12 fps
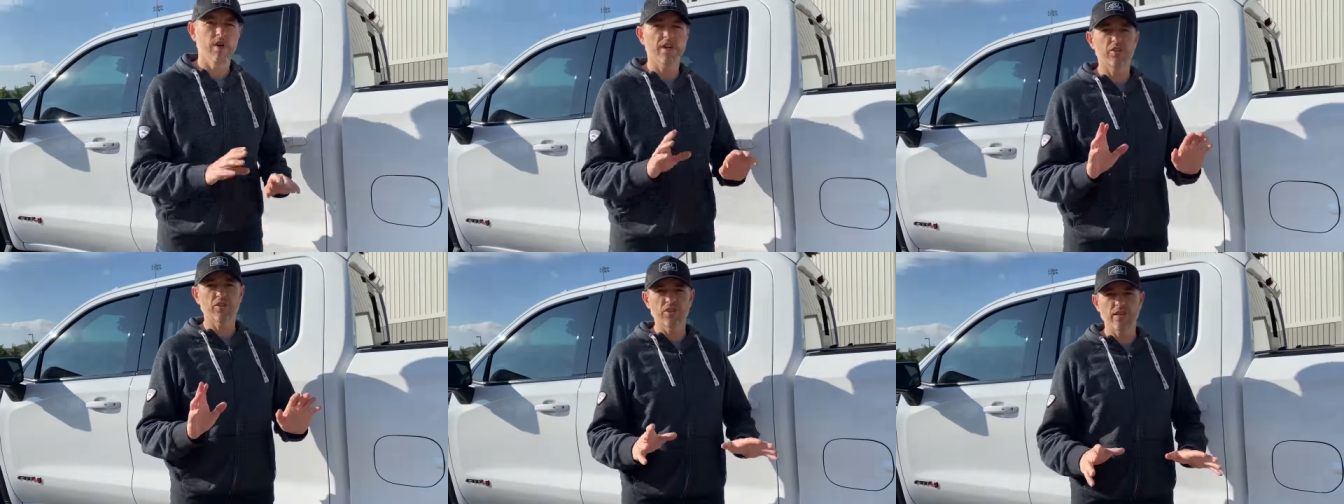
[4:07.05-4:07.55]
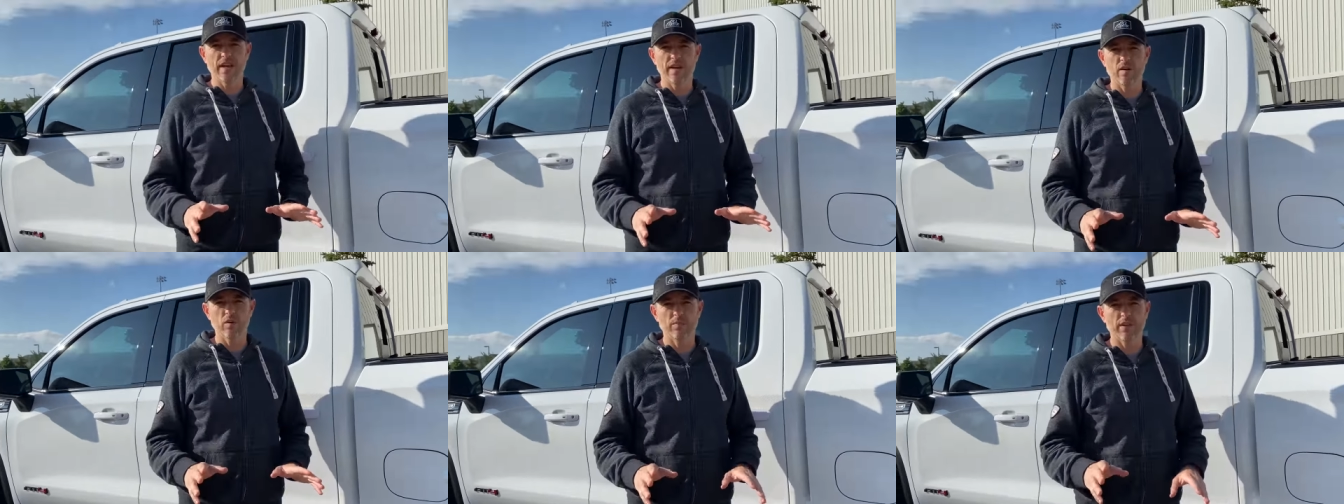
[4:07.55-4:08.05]
Mine are good
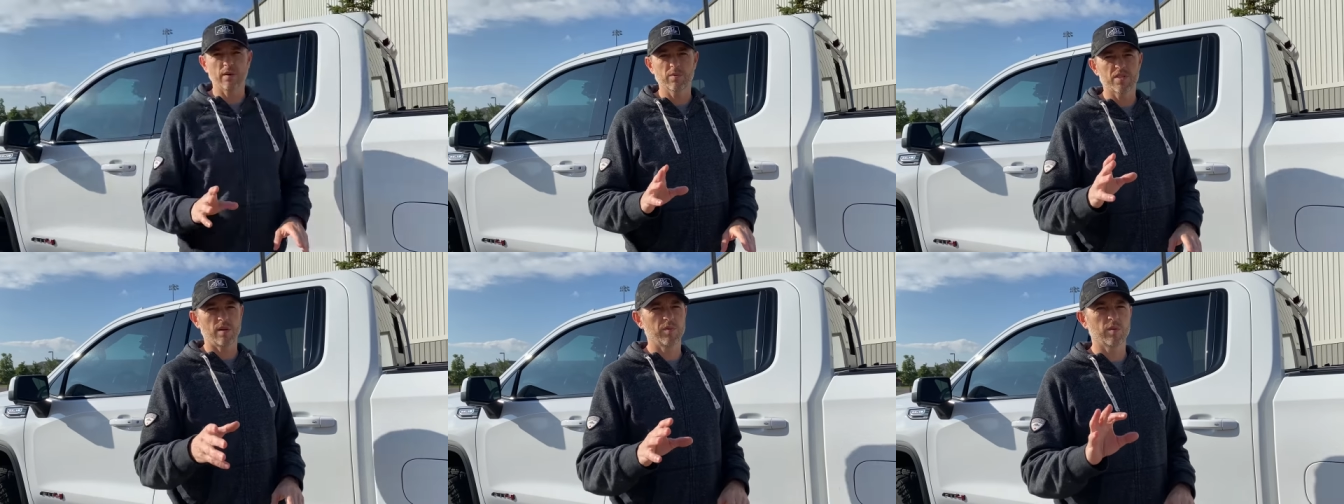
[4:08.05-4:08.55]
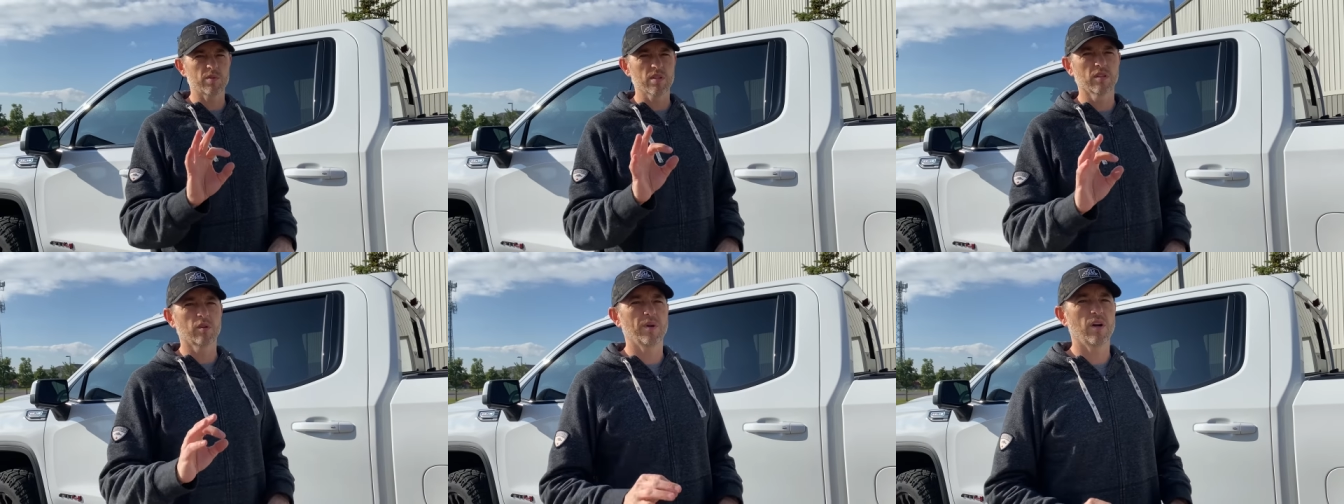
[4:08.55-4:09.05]
now, but that was something that was a
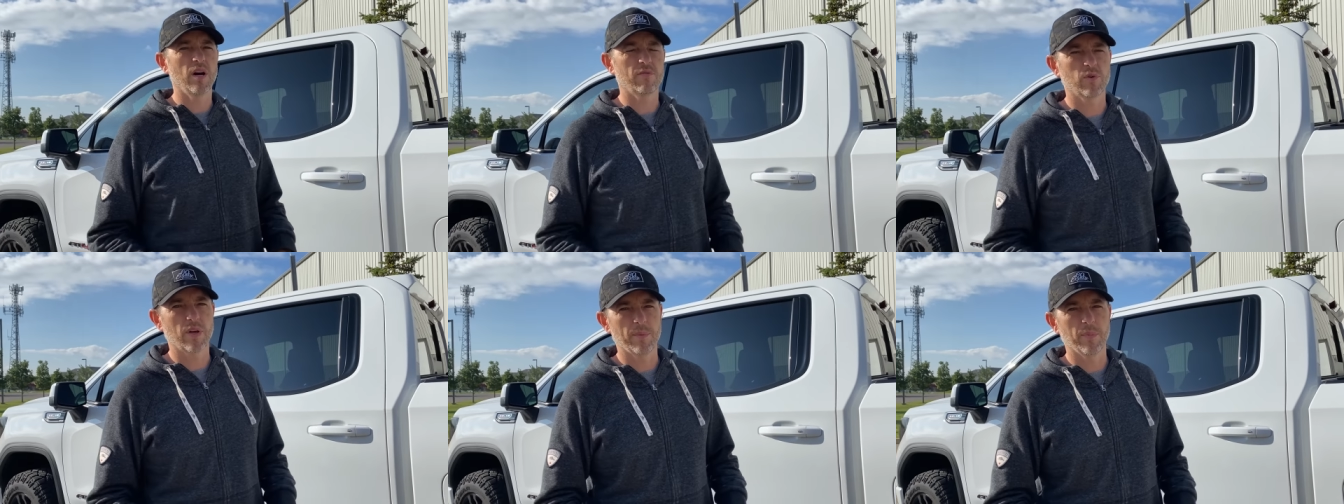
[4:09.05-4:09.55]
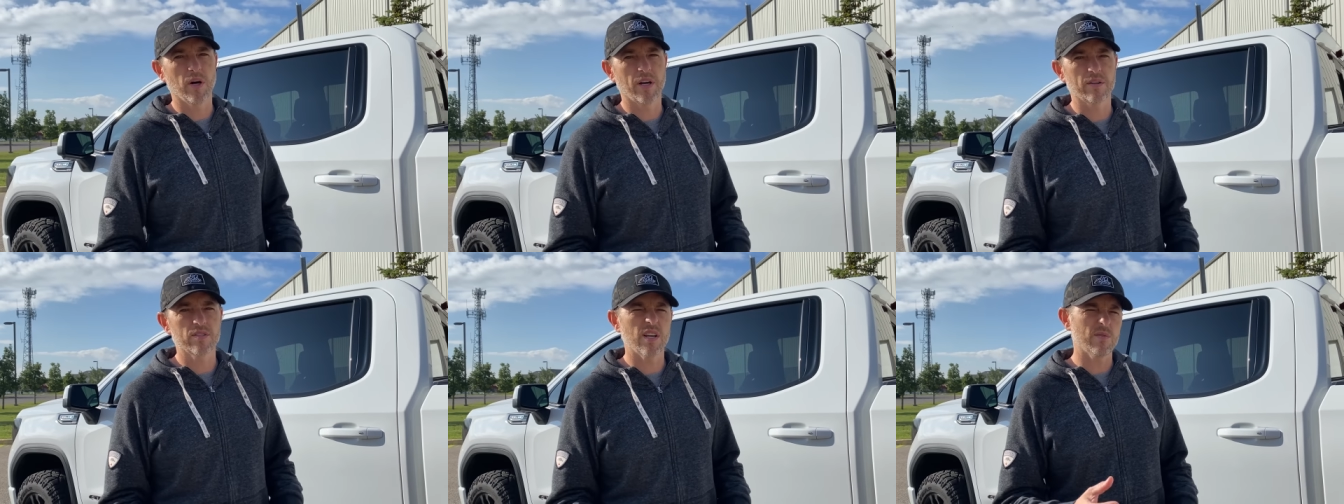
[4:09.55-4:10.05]
little bit off when I bought
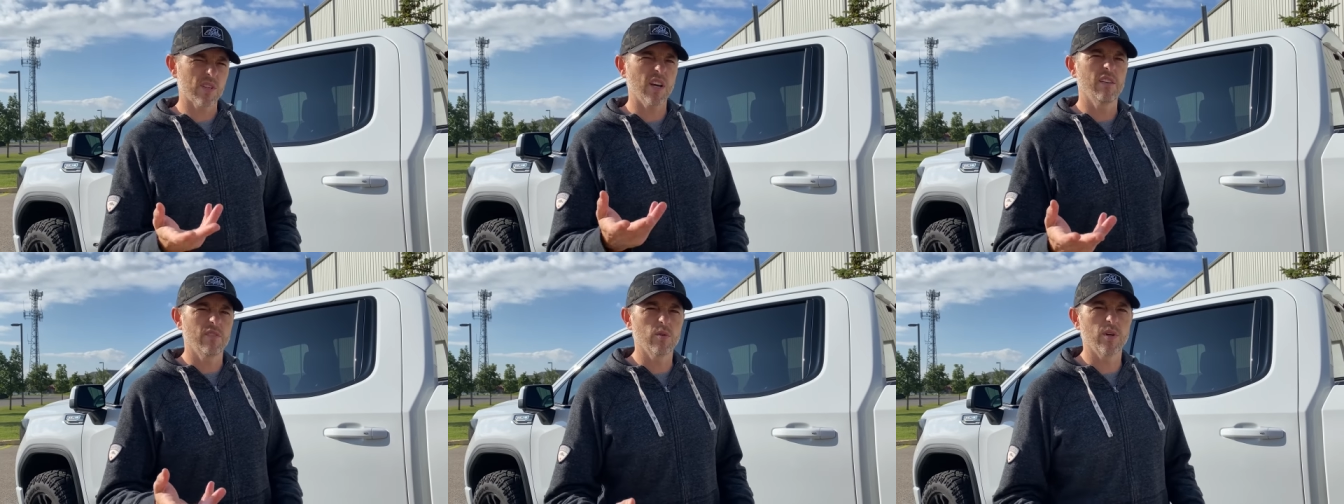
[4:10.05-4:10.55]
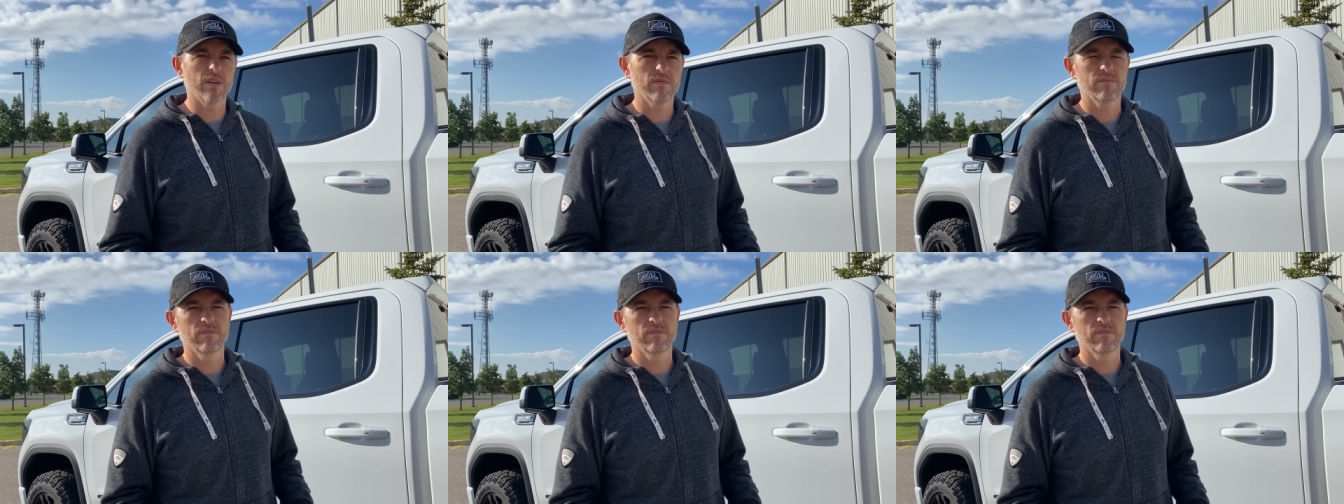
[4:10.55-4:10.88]
it. So that was kind of annoying.